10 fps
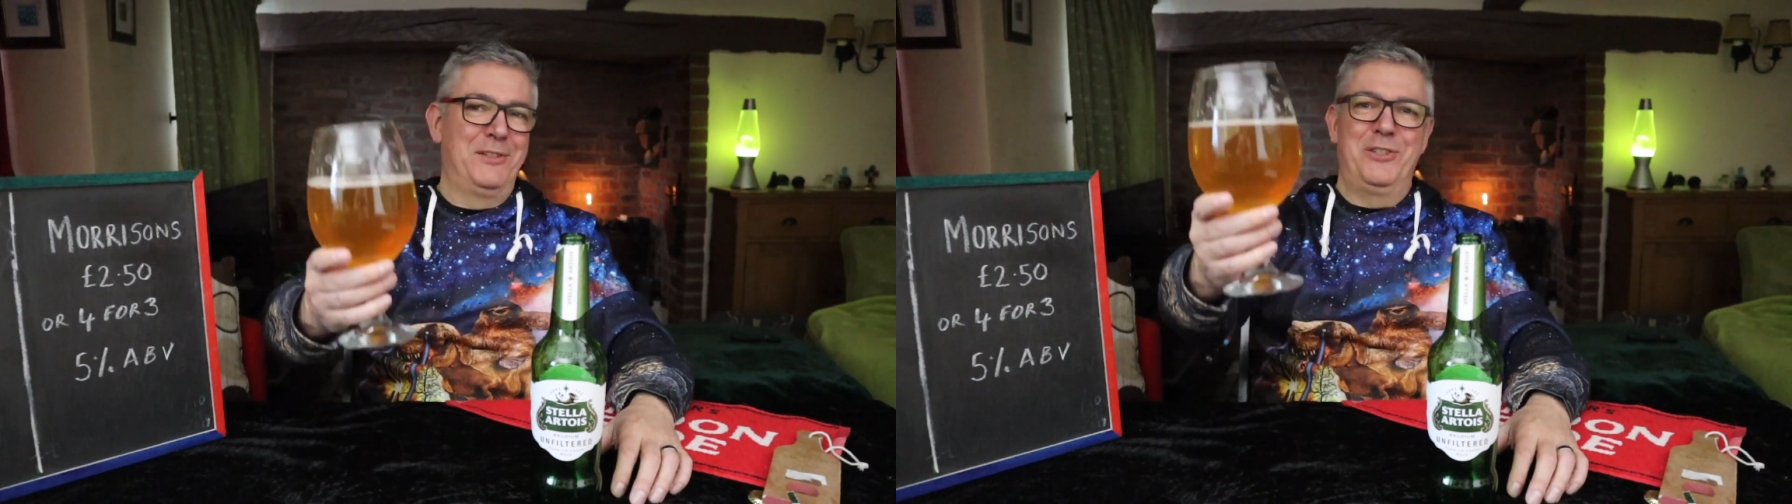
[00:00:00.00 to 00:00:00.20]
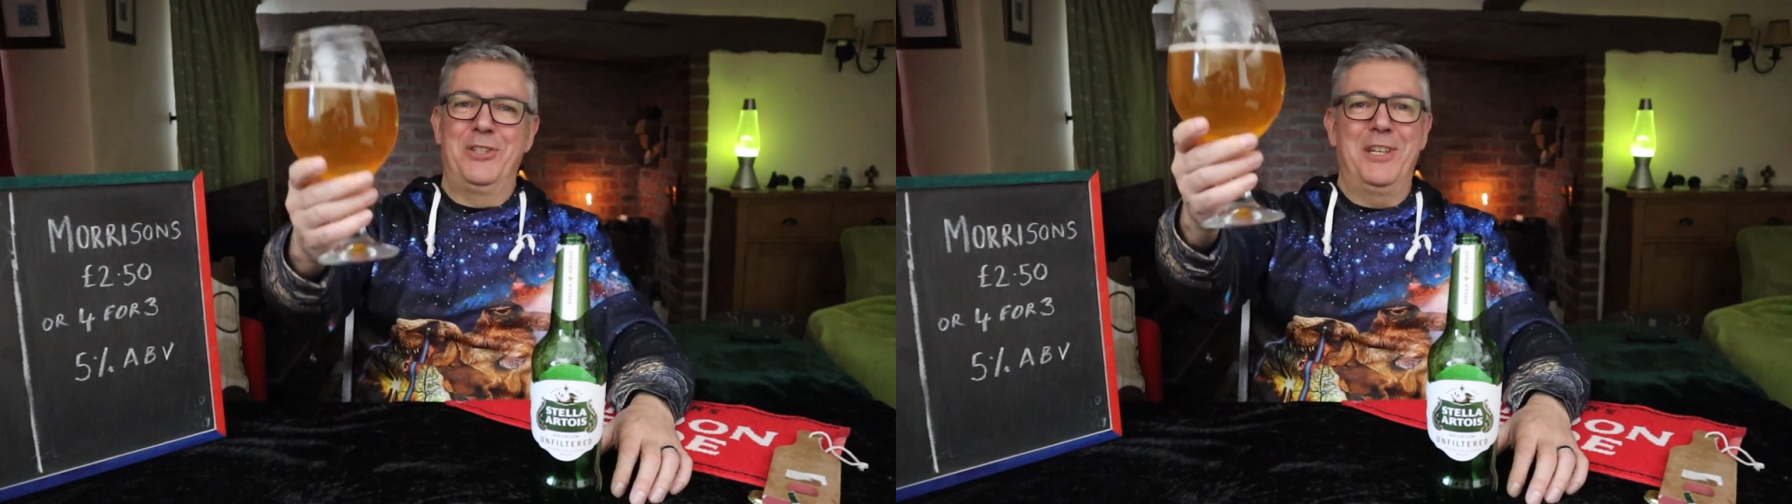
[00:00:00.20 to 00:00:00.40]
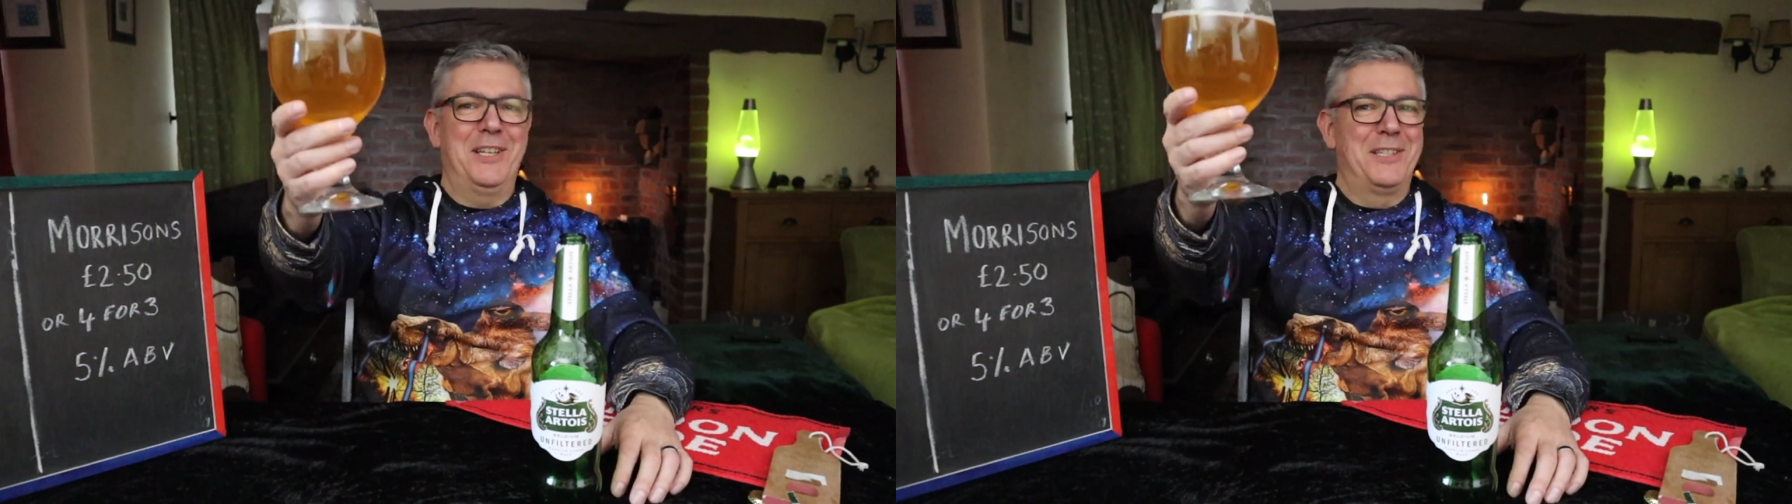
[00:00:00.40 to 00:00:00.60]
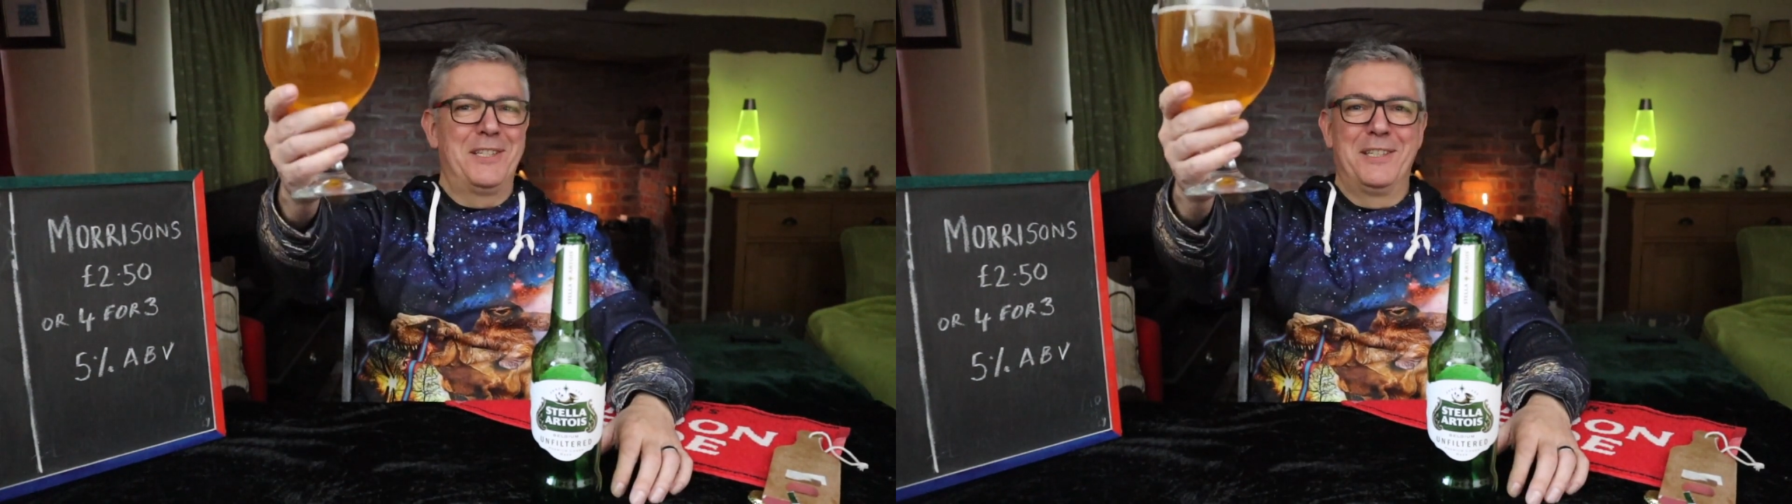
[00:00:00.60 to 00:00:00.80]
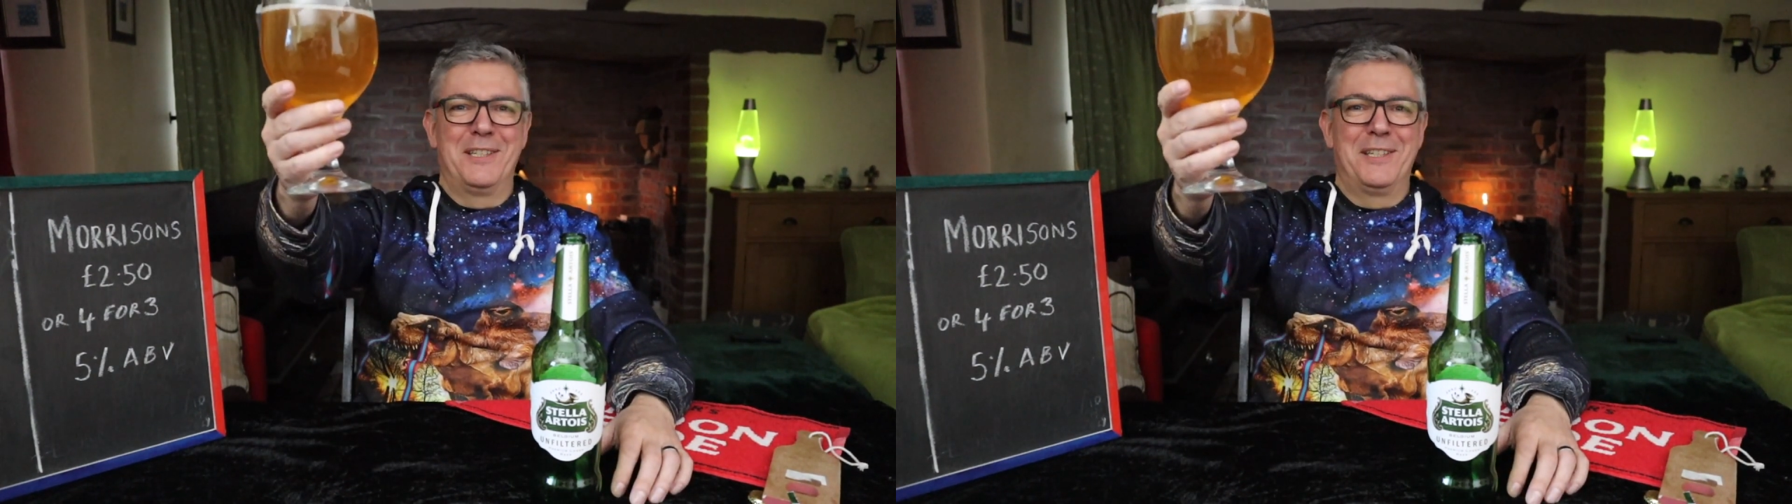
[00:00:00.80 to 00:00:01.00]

Cheers.